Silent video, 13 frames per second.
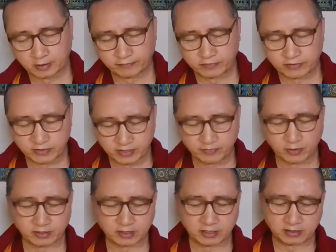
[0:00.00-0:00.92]
the
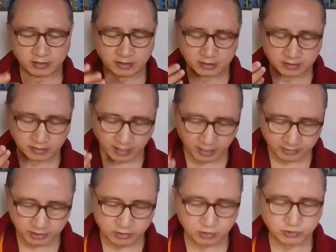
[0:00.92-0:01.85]
rebirth in the
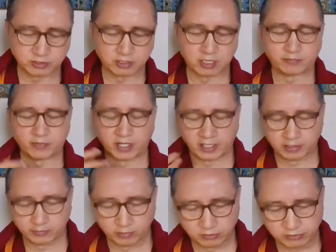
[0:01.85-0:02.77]
hungry ghost realm,
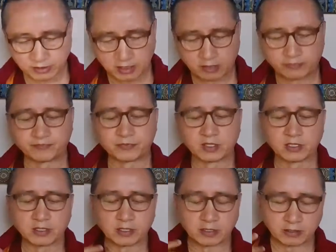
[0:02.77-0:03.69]
animal realm,
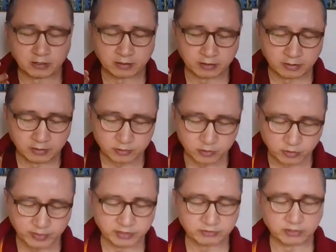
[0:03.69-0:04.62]

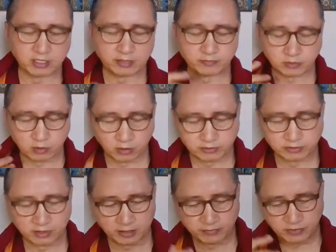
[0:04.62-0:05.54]
human realm, God
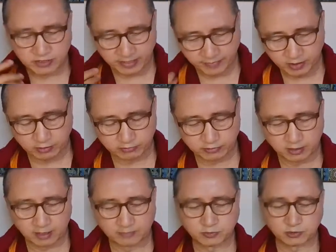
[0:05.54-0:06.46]
realm, demigod
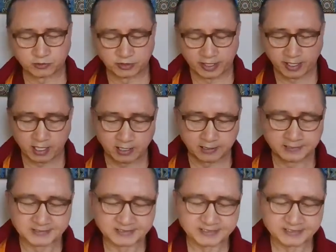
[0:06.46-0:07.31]
realm. So there are